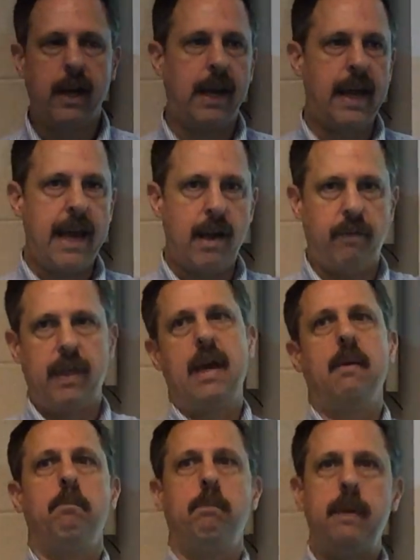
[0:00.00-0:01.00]
and have
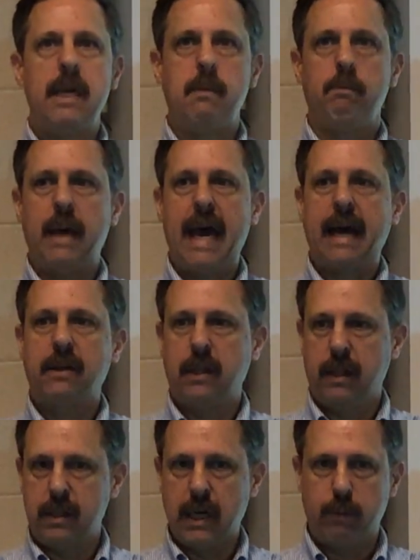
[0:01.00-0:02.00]
them beam back
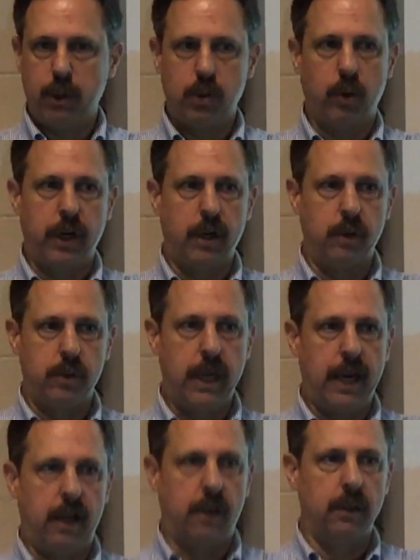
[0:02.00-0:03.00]
to the DoubleTree
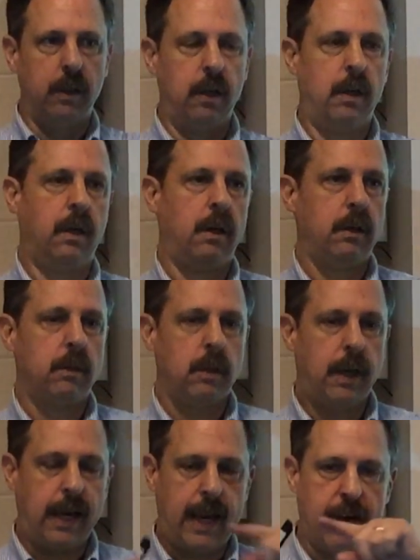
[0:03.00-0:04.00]
Hotel,
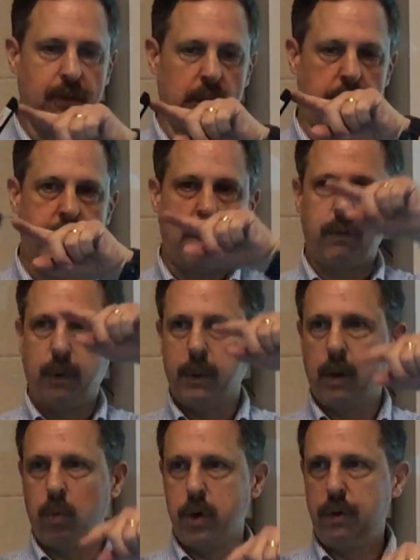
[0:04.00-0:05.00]
and have a link
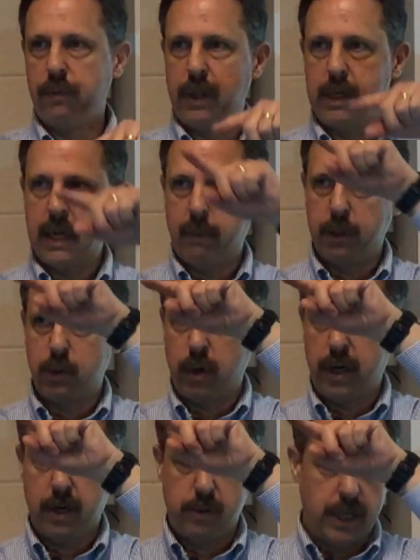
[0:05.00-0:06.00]
from the roof of the
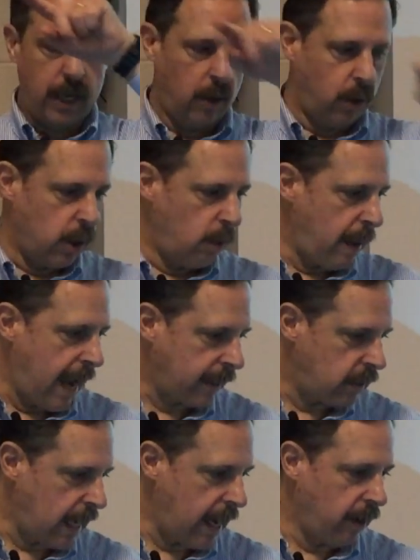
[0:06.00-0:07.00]
DoubleTree Hotel go
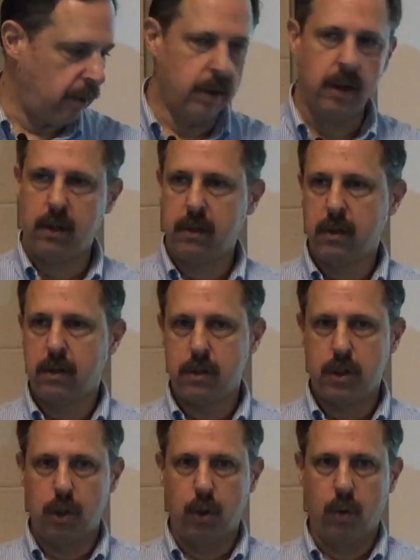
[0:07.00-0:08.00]
back down
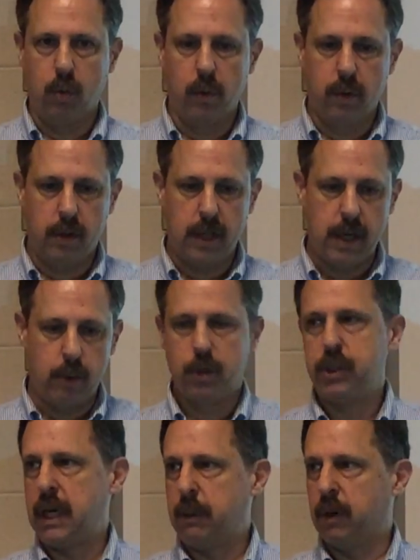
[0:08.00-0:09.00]
to the
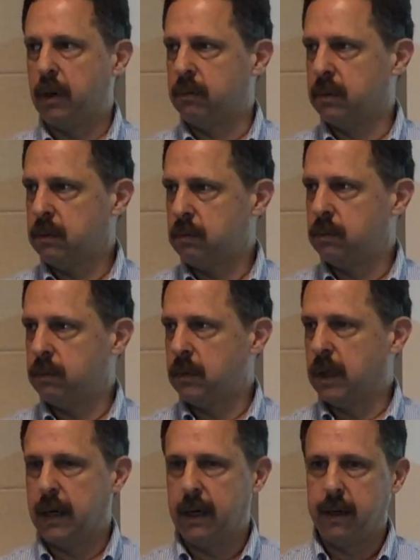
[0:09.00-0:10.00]
Iwo Jima
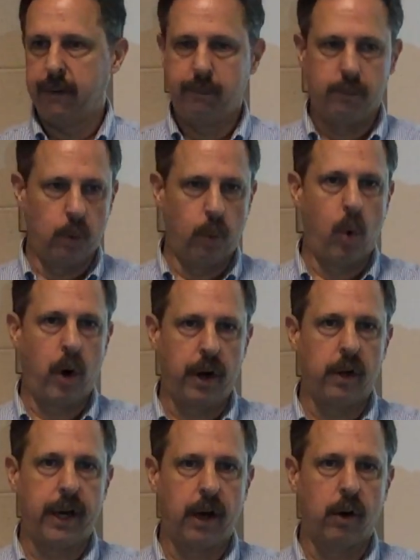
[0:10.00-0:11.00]

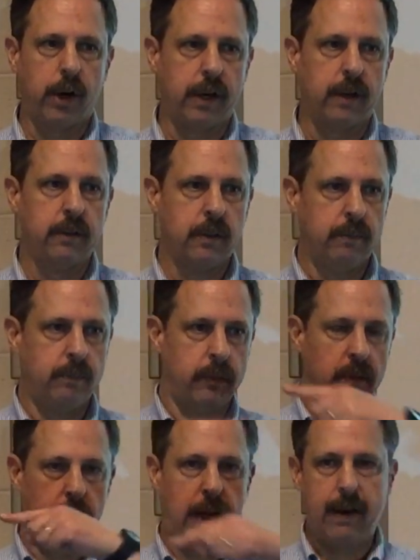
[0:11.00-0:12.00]
Memorial area
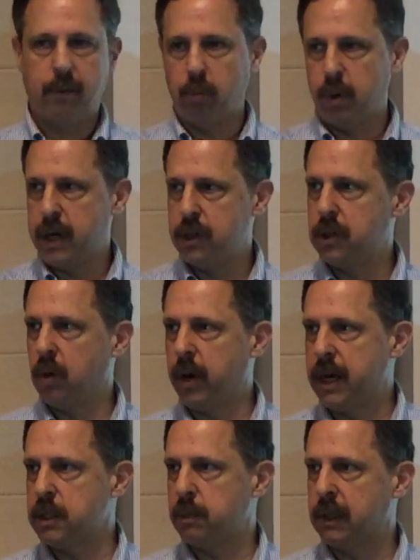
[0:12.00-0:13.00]
and have a bridged
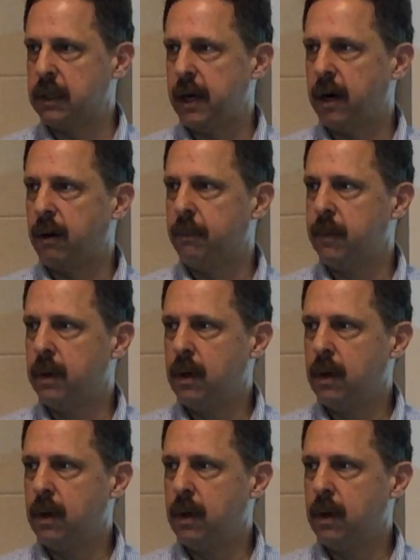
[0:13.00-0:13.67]
arrangement there.